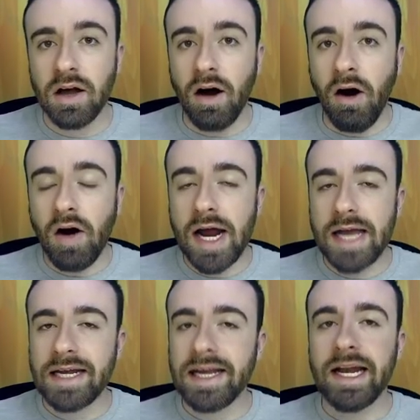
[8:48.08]
All
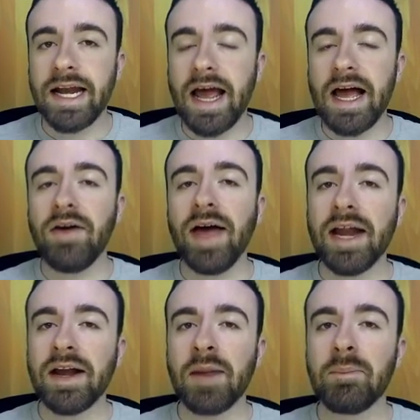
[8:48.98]
right, and now
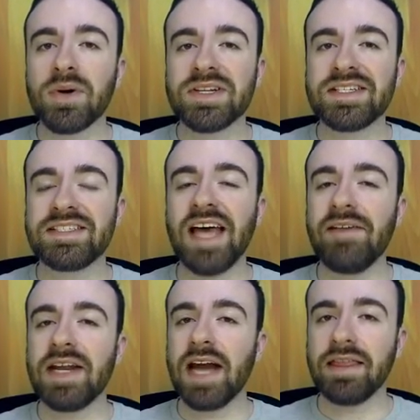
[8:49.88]
at number
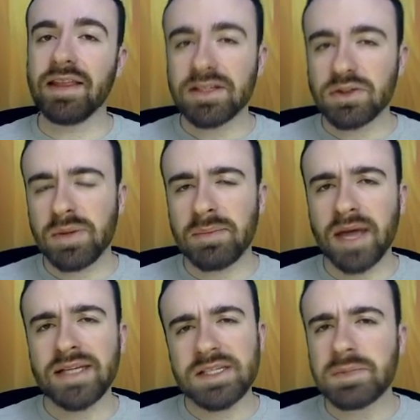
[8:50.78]
7, I think this one
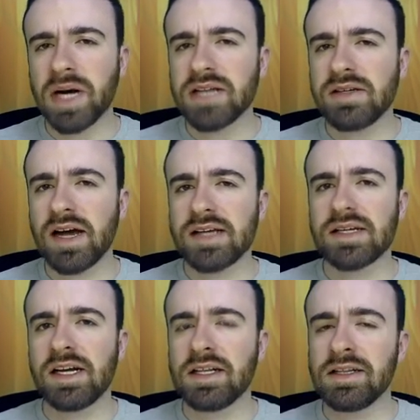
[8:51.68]
might surprise you guys
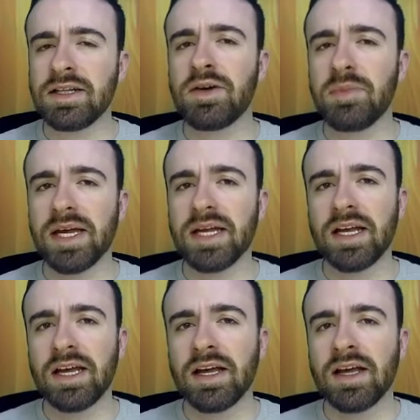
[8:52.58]
a little bit,
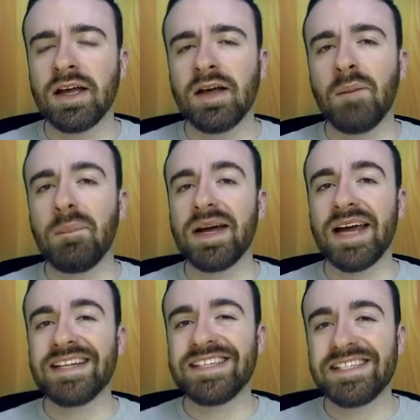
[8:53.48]
but
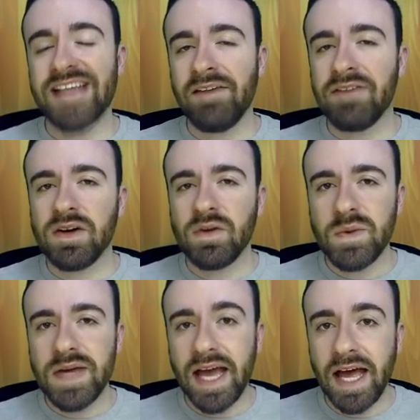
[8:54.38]
at 7,
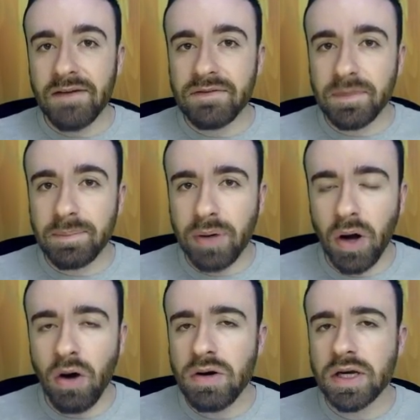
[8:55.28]
we have
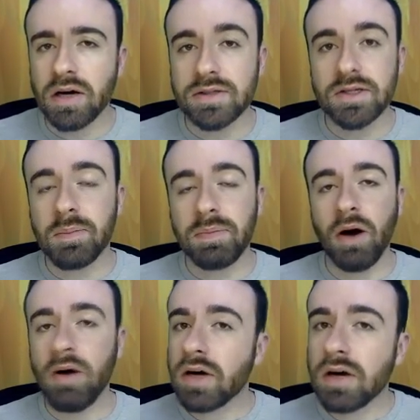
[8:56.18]
Poco. So
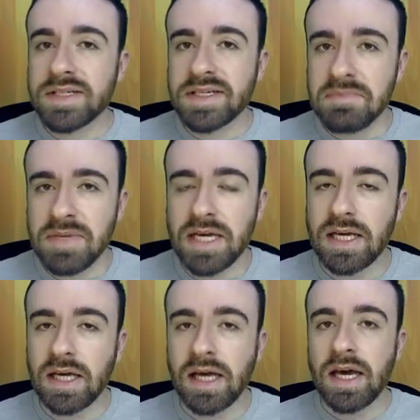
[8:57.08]
Poco, to
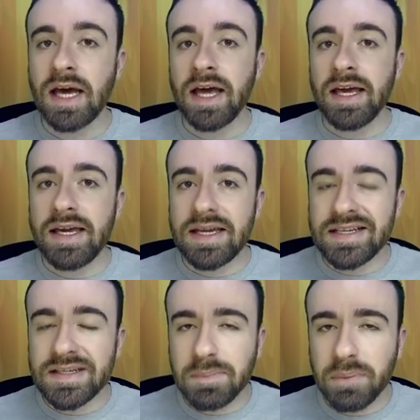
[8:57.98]
me, he
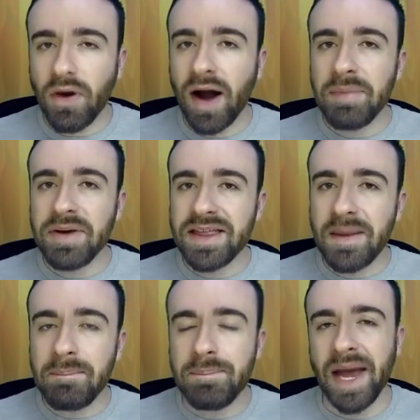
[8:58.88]
is probably
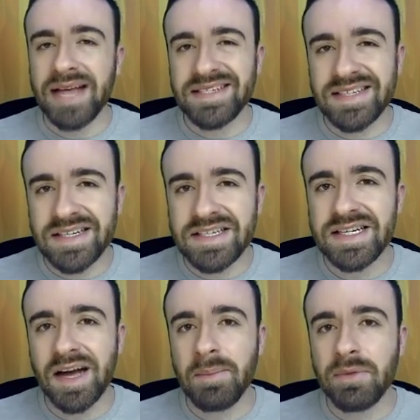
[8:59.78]
the best
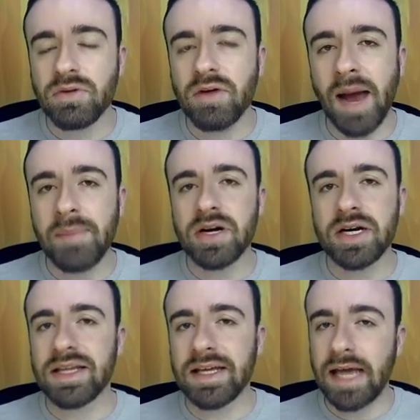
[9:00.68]
gem grabber
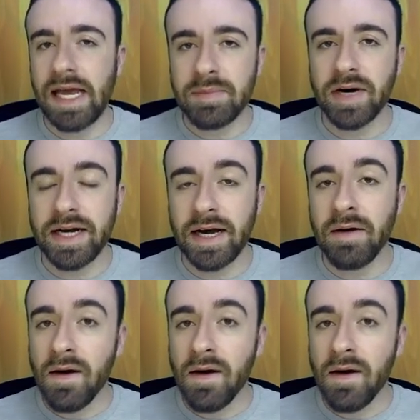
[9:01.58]
in the game right now,